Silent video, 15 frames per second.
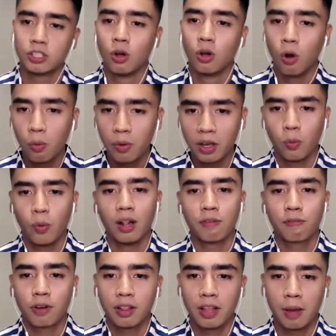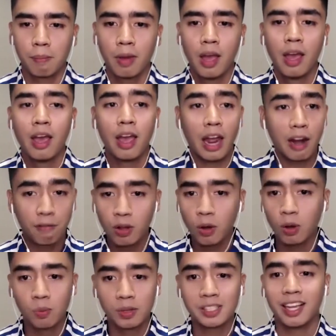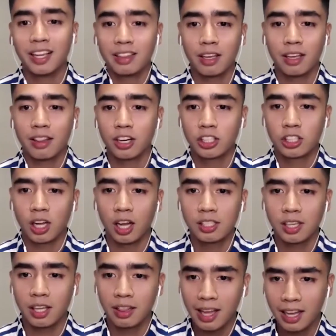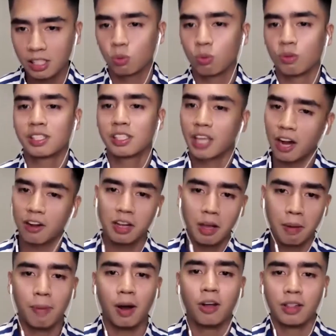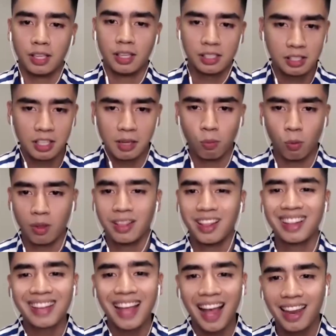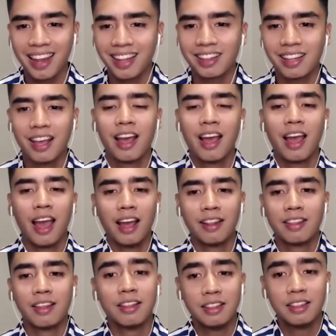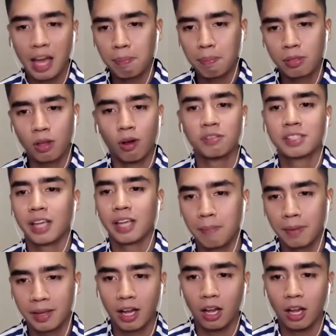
was going well for them. Everyone was hitting their shots, and that's what's scary about this team. When the talent and the depth of San